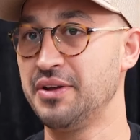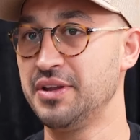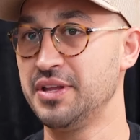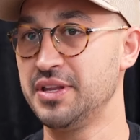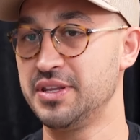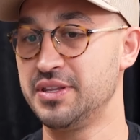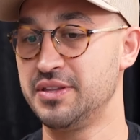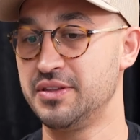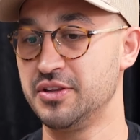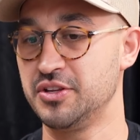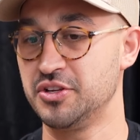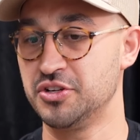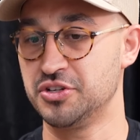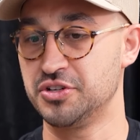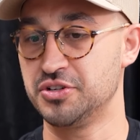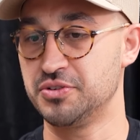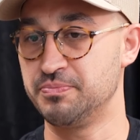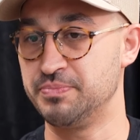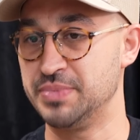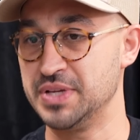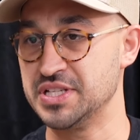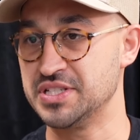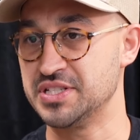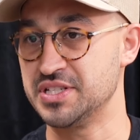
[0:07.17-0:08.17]
did your
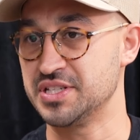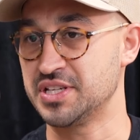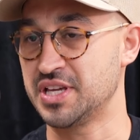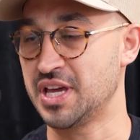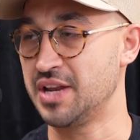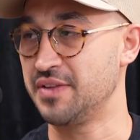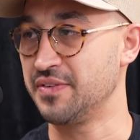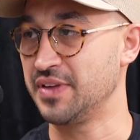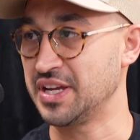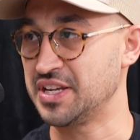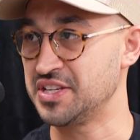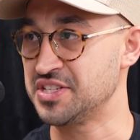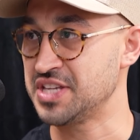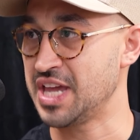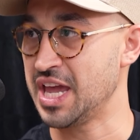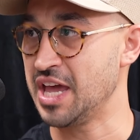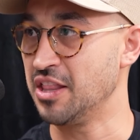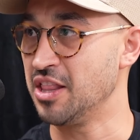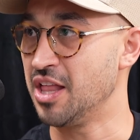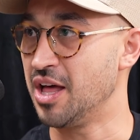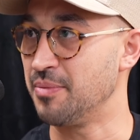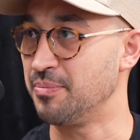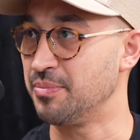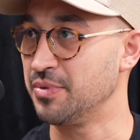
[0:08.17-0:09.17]
business kind of like
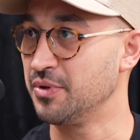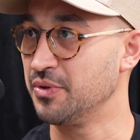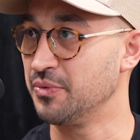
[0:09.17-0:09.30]
scale up?